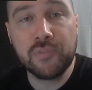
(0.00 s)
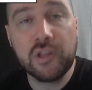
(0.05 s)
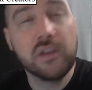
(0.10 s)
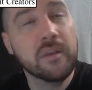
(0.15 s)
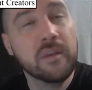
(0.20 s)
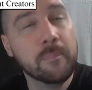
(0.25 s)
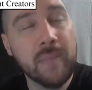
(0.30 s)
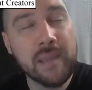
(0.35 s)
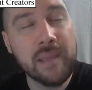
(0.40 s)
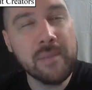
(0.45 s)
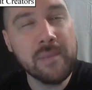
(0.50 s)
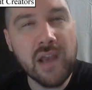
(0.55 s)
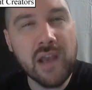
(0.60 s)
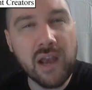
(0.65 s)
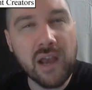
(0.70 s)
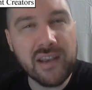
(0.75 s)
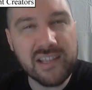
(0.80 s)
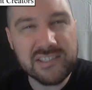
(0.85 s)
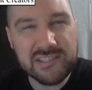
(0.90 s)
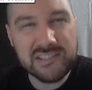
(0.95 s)
maybe not
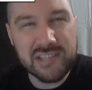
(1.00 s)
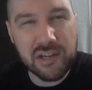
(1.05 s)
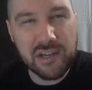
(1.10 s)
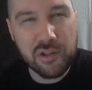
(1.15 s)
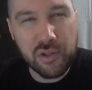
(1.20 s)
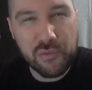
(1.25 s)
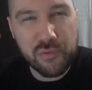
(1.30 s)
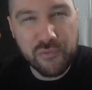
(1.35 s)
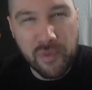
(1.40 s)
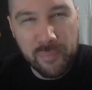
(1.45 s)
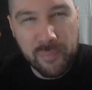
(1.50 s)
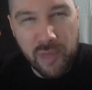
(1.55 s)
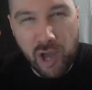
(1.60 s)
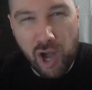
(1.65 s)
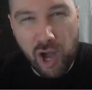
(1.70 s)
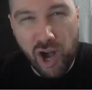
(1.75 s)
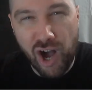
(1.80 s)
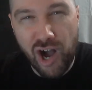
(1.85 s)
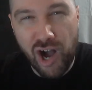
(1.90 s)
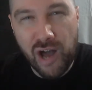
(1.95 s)
necessarily from the
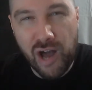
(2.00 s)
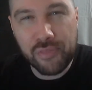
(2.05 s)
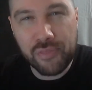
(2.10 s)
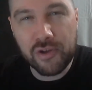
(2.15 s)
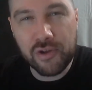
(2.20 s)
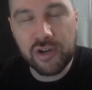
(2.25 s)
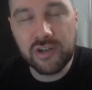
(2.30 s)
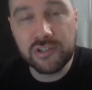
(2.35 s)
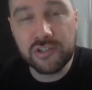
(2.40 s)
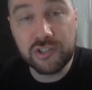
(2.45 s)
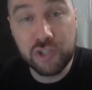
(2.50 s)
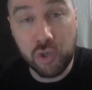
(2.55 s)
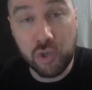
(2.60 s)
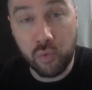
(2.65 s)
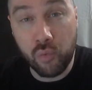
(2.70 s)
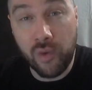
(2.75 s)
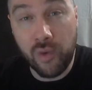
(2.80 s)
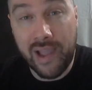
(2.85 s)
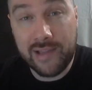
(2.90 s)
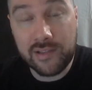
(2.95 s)
author
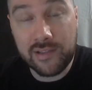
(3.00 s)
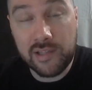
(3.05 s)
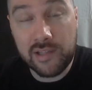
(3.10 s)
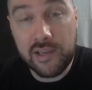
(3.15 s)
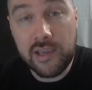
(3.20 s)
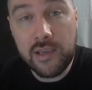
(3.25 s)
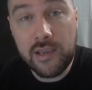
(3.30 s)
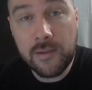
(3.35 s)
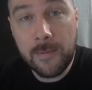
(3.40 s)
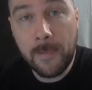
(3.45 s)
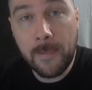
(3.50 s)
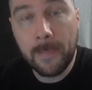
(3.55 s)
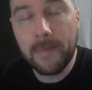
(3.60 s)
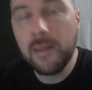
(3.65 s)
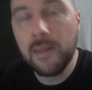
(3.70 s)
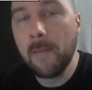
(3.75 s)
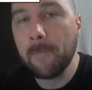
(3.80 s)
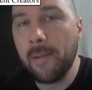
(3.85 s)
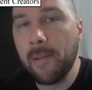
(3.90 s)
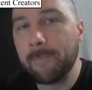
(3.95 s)
directly,
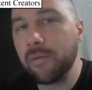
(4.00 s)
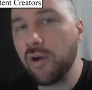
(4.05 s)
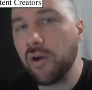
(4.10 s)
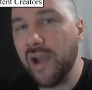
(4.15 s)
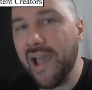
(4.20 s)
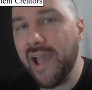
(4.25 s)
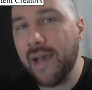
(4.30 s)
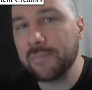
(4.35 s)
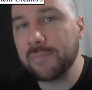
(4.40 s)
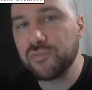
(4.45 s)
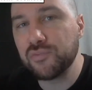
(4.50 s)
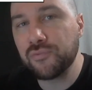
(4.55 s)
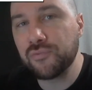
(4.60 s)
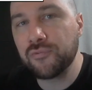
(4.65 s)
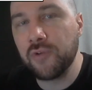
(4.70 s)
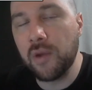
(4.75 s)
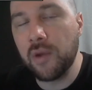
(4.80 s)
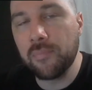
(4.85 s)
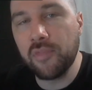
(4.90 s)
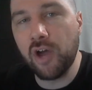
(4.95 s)
but perhaps
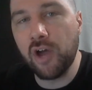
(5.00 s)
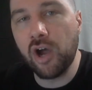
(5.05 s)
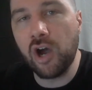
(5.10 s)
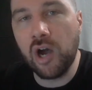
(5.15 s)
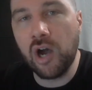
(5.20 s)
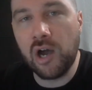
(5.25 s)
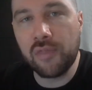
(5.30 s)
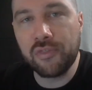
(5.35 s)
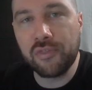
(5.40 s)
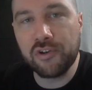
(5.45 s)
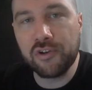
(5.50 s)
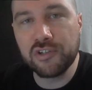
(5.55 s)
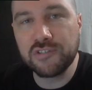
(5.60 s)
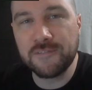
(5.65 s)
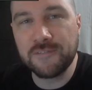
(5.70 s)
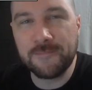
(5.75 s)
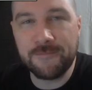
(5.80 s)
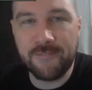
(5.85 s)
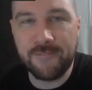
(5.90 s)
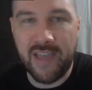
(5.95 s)
from the author's
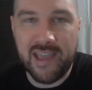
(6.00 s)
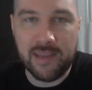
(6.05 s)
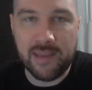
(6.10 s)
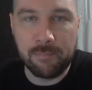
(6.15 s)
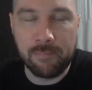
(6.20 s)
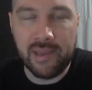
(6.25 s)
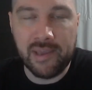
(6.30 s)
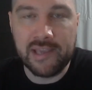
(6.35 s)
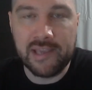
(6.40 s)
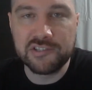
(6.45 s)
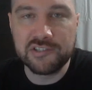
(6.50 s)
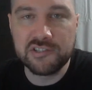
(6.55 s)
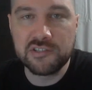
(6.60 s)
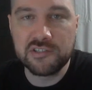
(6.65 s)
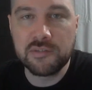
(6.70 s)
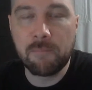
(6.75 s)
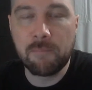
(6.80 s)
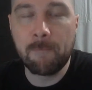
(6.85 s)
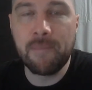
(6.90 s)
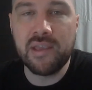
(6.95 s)
fan base,
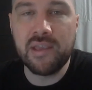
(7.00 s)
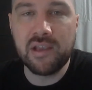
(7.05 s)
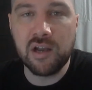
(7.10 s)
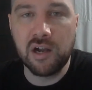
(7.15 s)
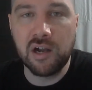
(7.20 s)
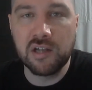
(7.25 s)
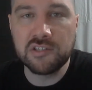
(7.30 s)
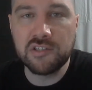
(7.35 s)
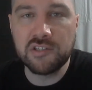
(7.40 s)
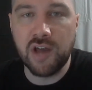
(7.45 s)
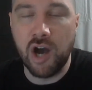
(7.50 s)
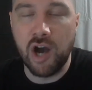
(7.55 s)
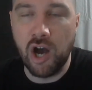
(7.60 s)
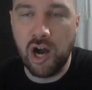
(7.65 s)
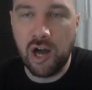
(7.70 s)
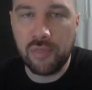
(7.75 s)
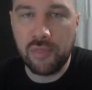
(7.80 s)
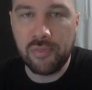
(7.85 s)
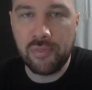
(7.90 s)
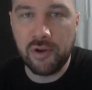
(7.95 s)
because the
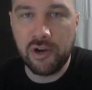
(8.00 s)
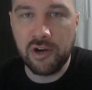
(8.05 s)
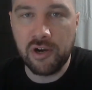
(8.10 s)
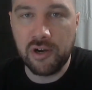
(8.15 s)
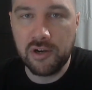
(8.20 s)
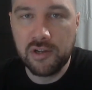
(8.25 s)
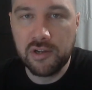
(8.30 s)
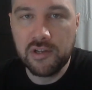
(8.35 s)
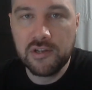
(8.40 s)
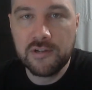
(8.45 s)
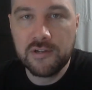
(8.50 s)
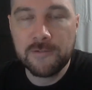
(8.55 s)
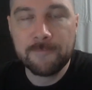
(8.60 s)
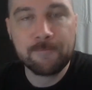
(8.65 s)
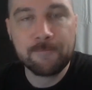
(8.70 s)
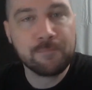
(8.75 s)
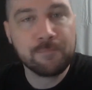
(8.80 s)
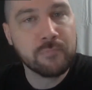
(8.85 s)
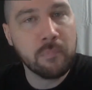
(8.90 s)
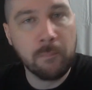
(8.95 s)
author
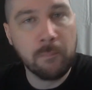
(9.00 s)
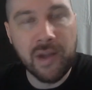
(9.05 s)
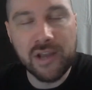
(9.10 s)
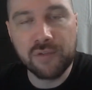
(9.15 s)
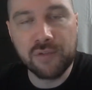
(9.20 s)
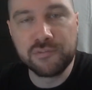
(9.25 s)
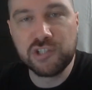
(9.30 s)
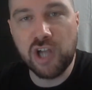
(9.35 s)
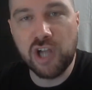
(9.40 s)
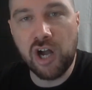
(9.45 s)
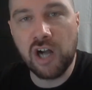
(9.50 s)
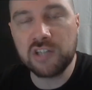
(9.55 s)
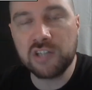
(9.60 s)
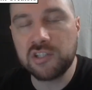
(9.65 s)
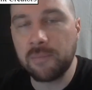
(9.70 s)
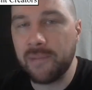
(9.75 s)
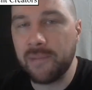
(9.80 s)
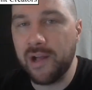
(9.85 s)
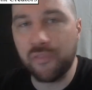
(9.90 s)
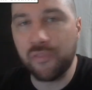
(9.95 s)
might have talked
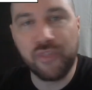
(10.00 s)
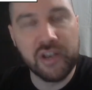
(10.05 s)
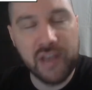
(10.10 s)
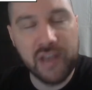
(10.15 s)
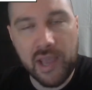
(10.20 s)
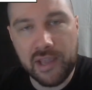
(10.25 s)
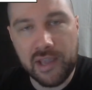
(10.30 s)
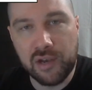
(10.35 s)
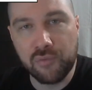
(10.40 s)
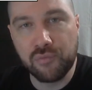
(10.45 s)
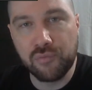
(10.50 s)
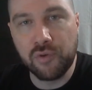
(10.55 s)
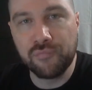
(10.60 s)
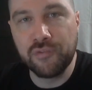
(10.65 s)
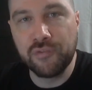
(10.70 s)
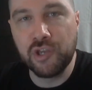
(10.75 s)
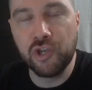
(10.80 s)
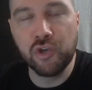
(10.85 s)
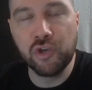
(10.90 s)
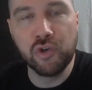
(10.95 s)
about the negative
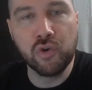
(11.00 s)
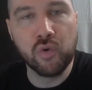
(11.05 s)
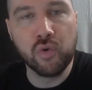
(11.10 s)
review